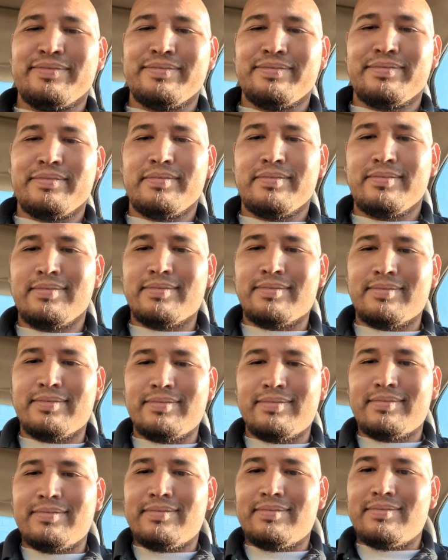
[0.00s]

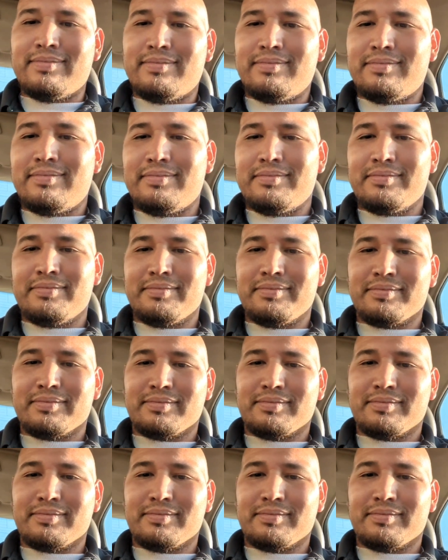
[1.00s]
Nobody speaks.